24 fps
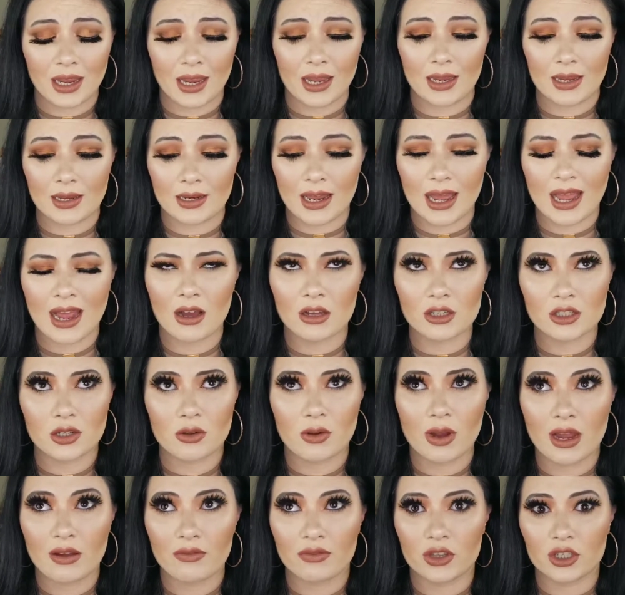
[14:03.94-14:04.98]
and I also
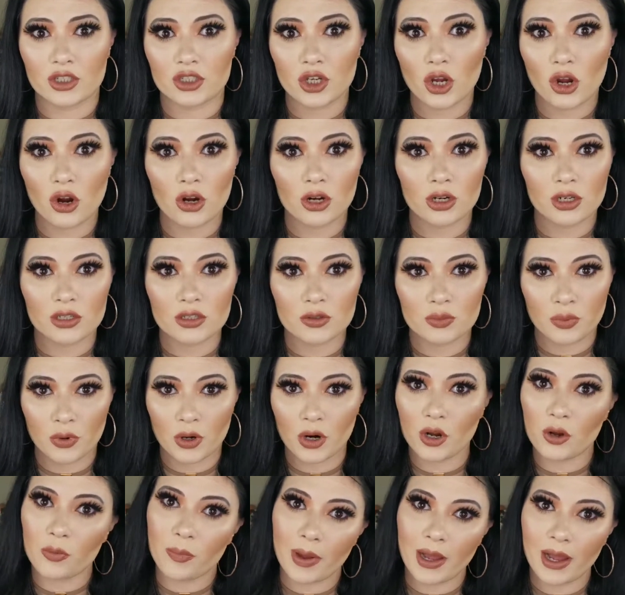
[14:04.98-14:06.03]
have the Tarteist
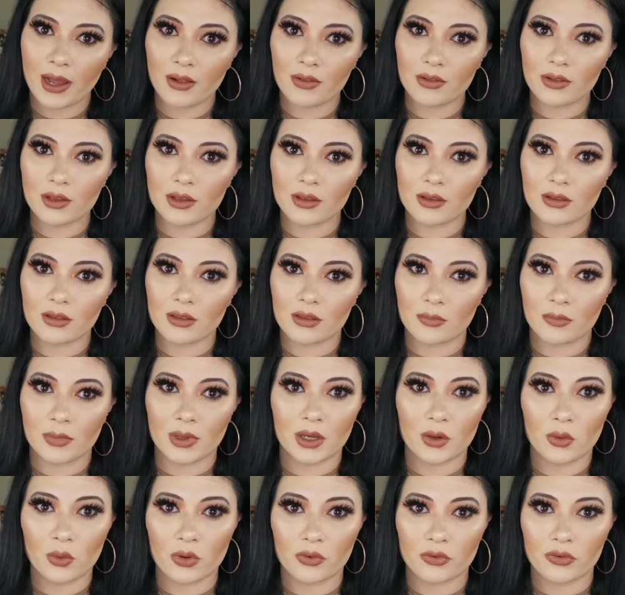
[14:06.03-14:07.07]
Pro palette, the
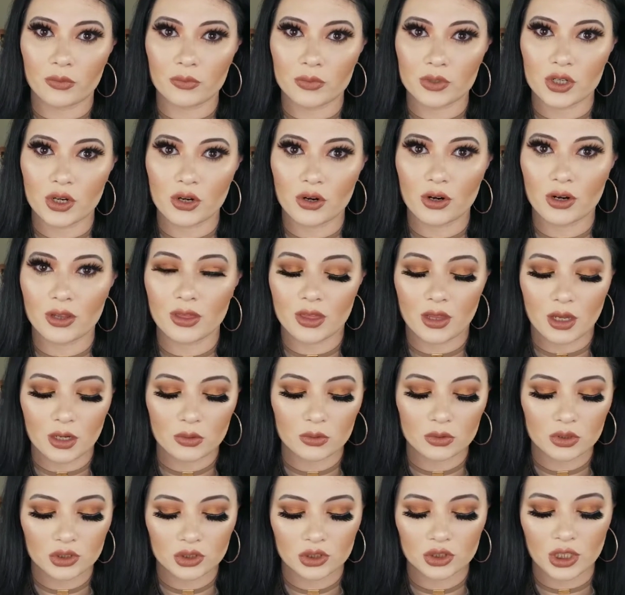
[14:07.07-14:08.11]
big one from Tarte.
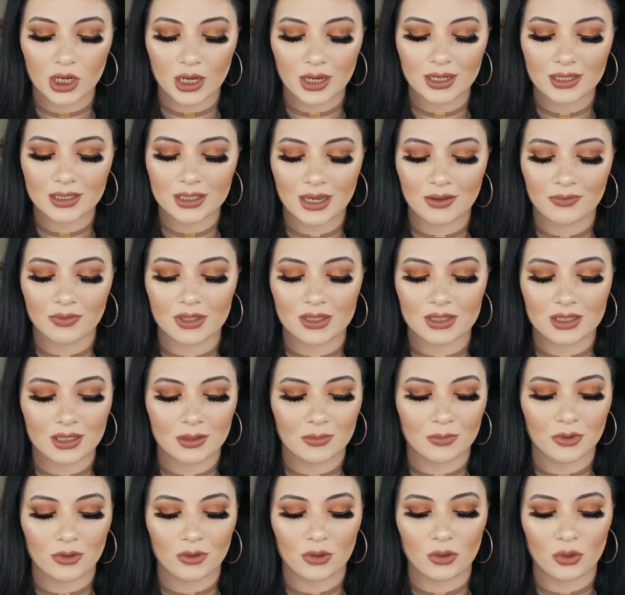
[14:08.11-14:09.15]
Those shades have the
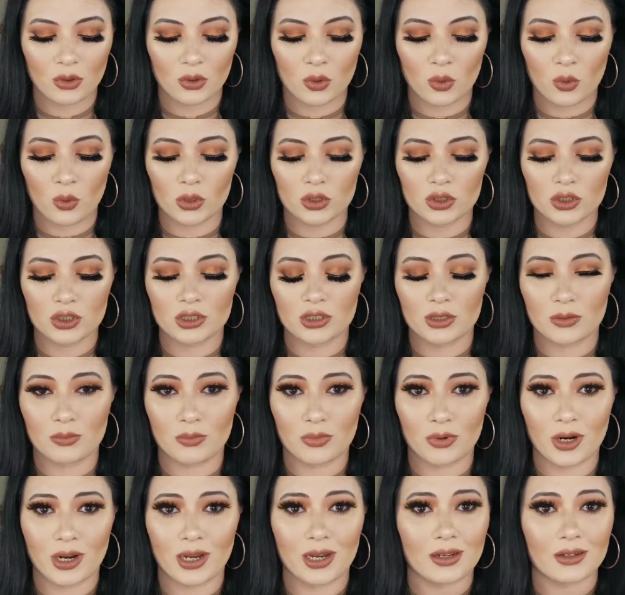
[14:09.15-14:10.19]
similar oranges and
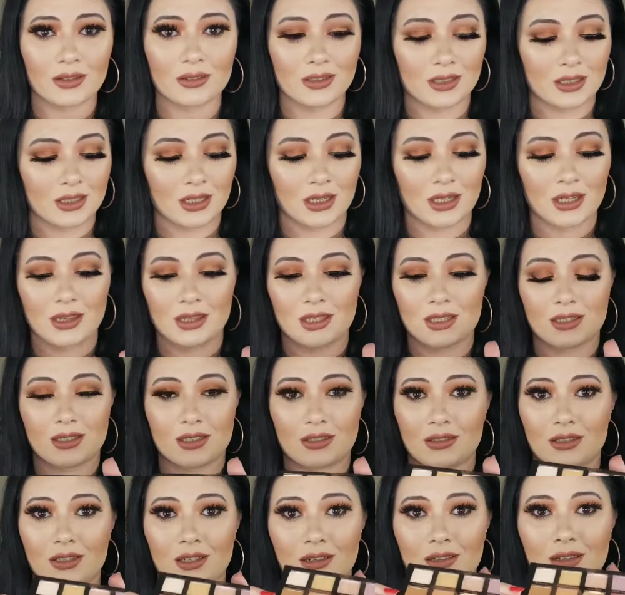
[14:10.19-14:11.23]
browns to get this
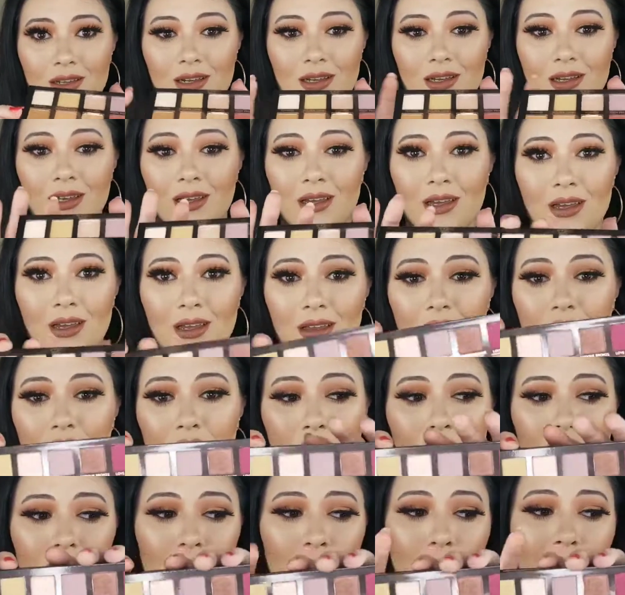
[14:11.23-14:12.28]
look. Like, the
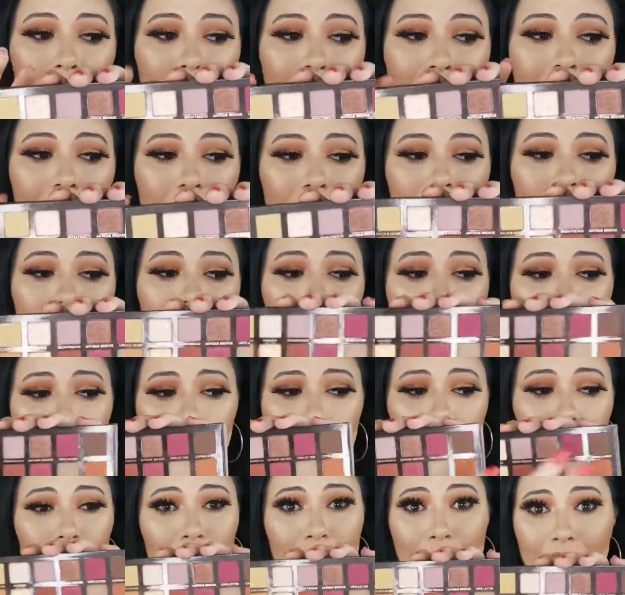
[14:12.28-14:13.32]
Tarteist Pro palette's
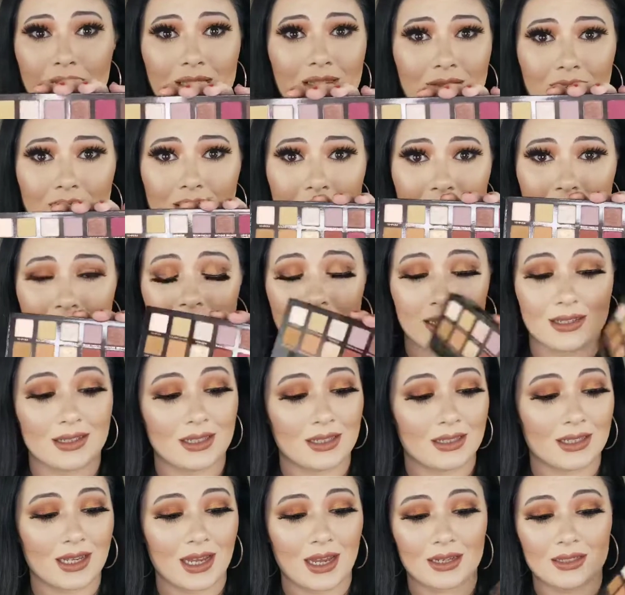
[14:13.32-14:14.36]
almost basically has the
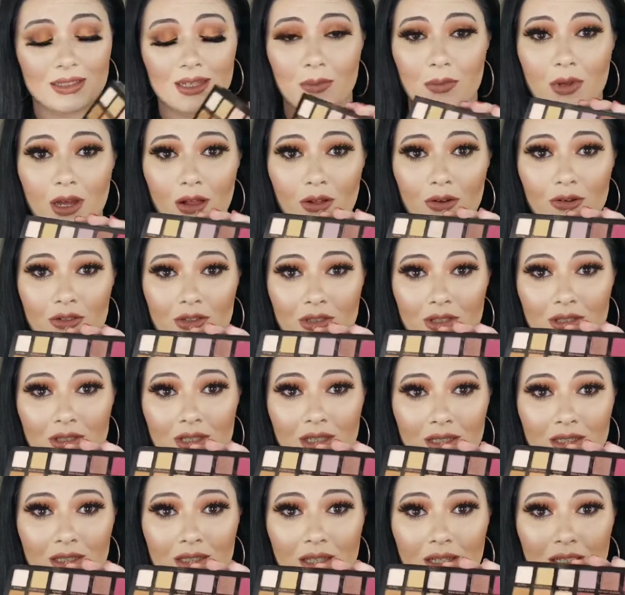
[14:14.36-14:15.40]
exact same colors as
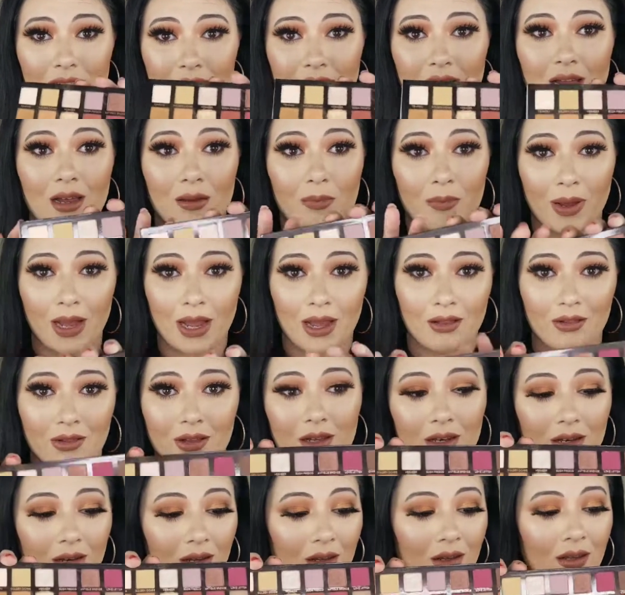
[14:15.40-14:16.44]
this exact
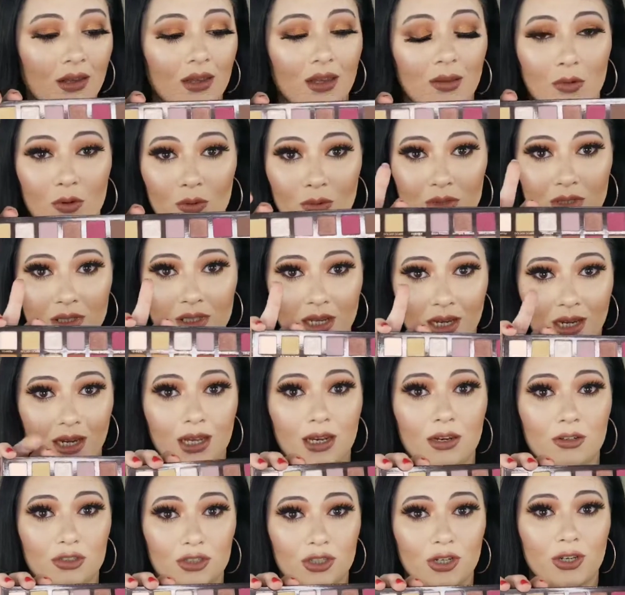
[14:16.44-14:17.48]
palette. Give me 1 second, I'll
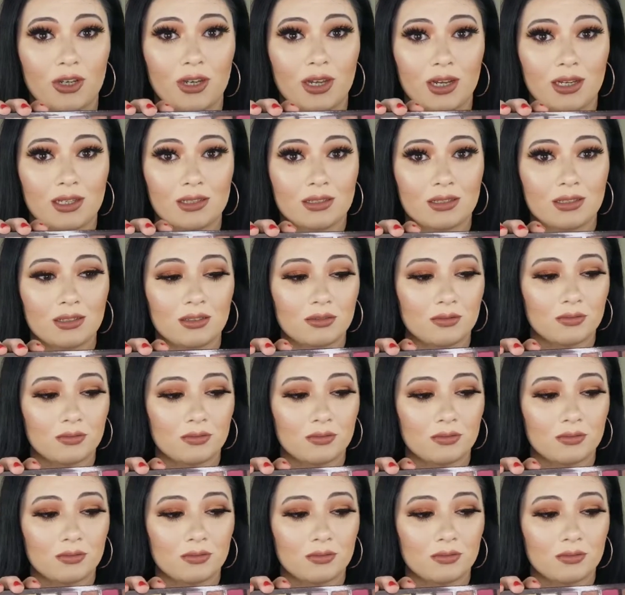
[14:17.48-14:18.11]
show you guys.